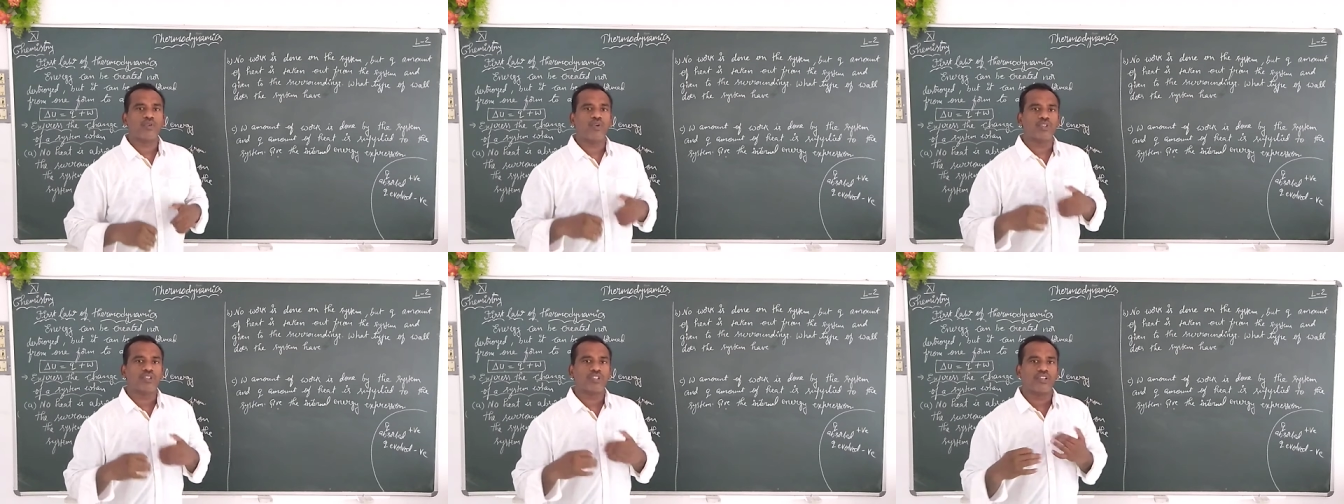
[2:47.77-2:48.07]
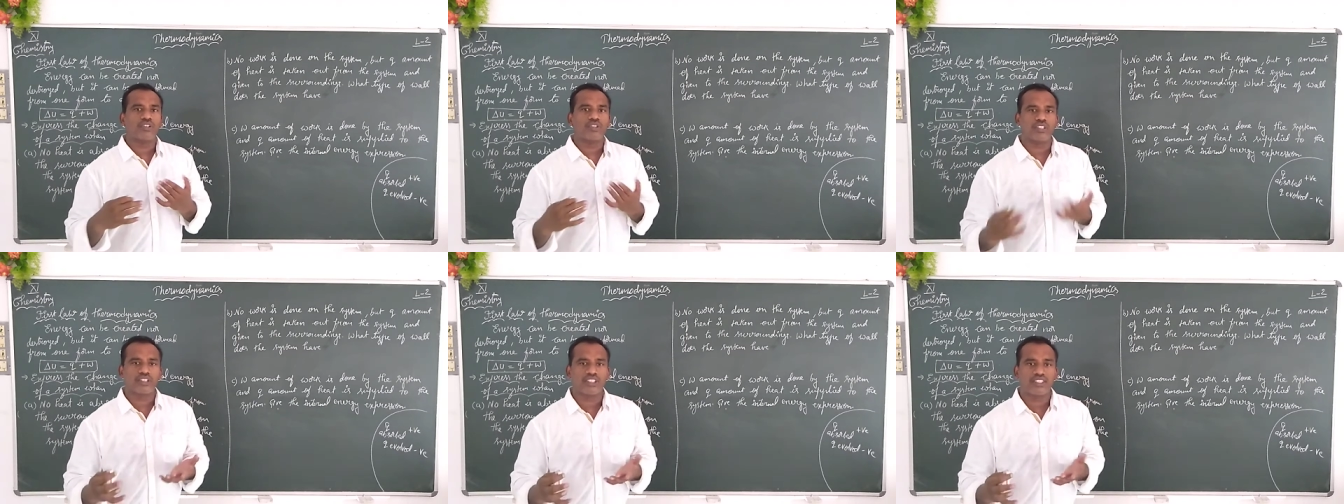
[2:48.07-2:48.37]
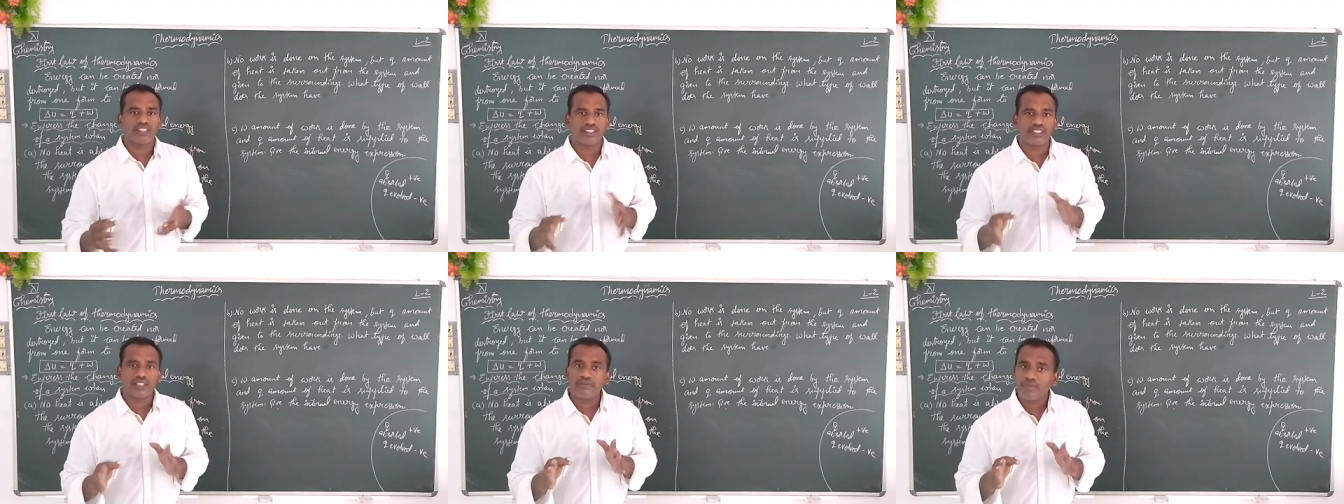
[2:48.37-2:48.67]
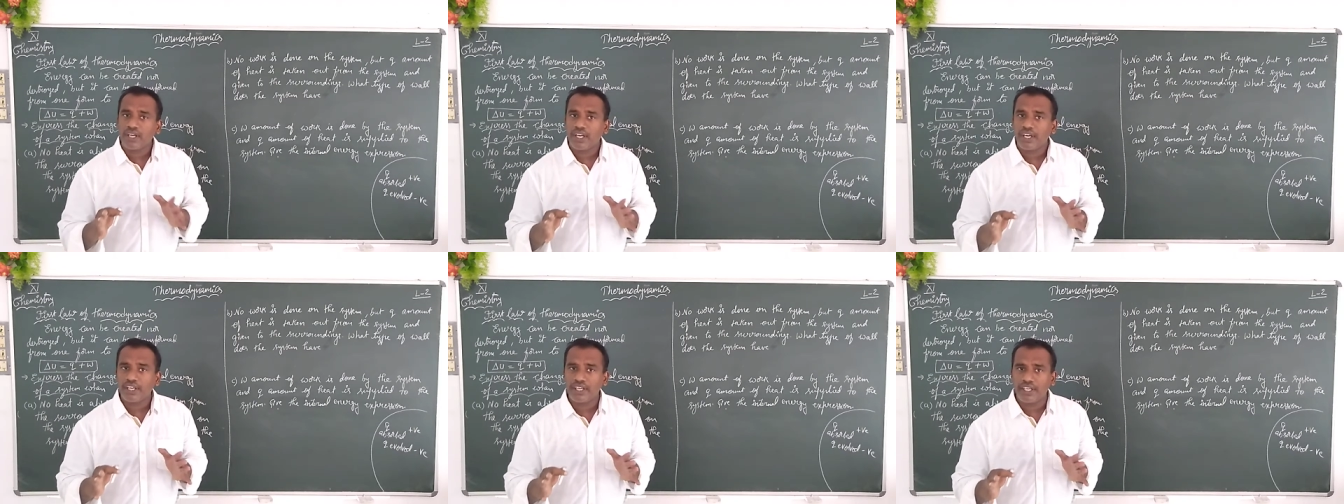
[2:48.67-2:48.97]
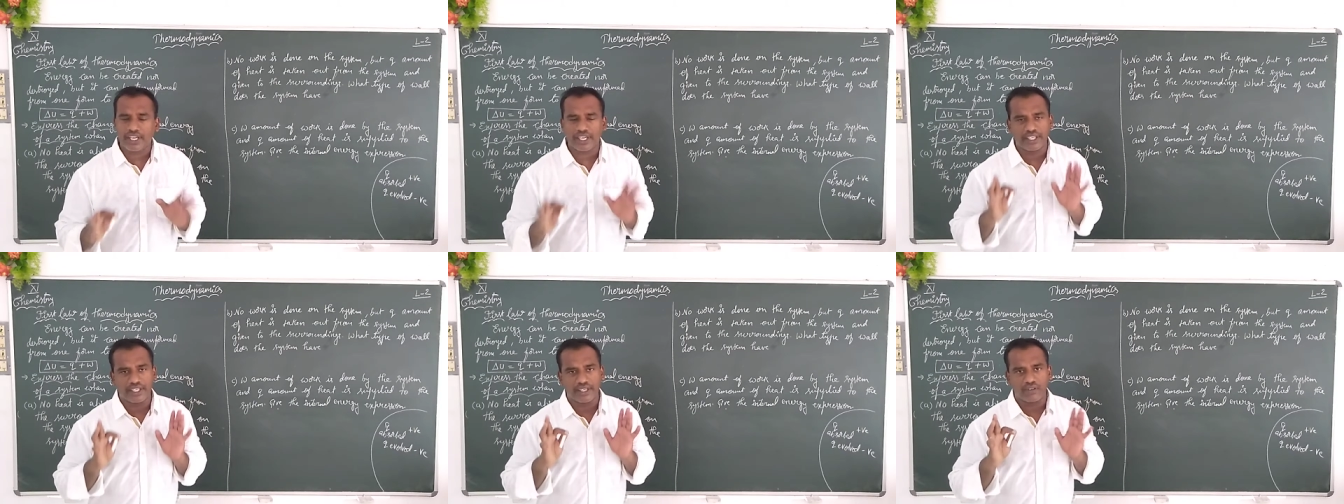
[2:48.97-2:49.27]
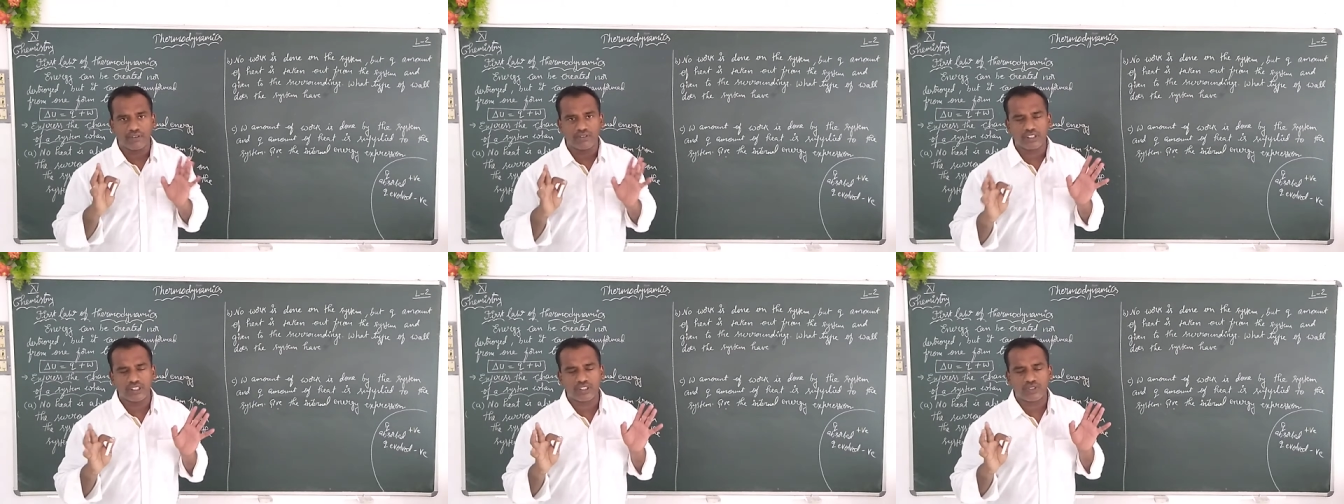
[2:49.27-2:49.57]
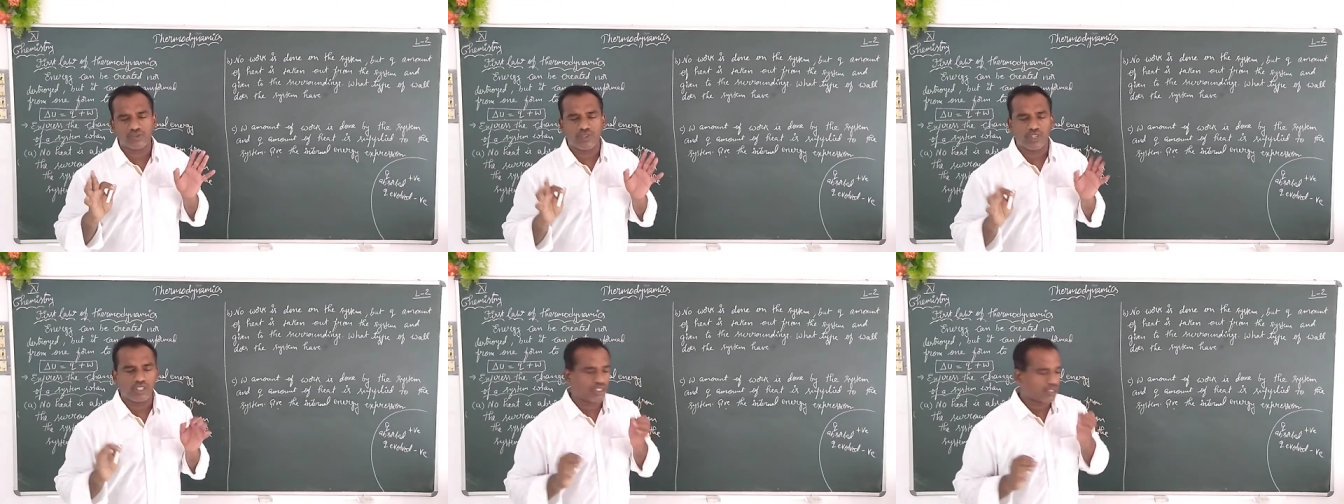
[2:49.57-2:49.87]
goes out of the system, negative. This
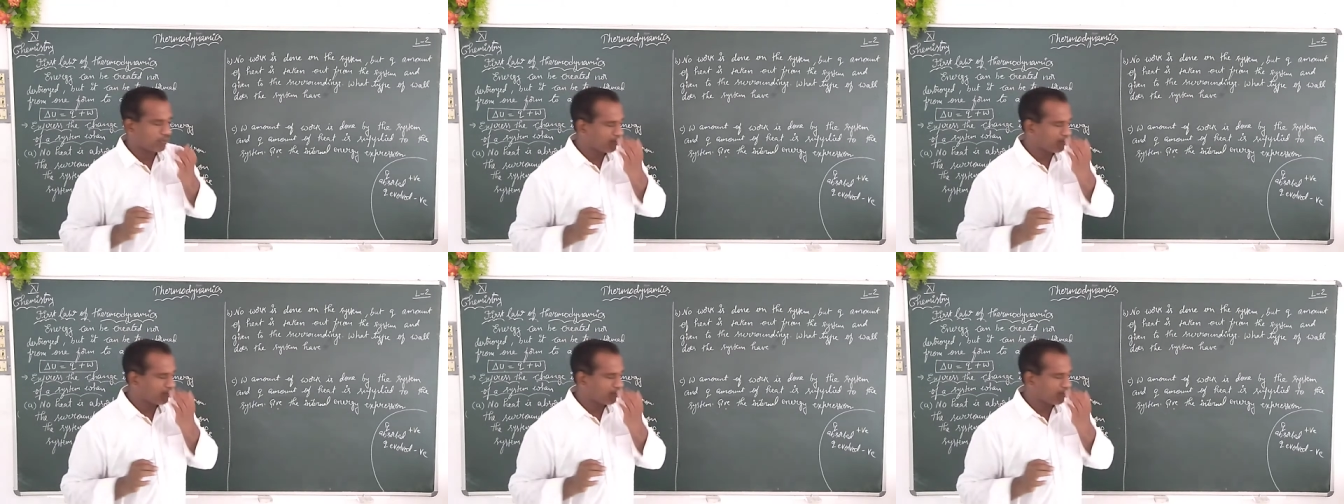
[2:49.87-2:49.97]
is what the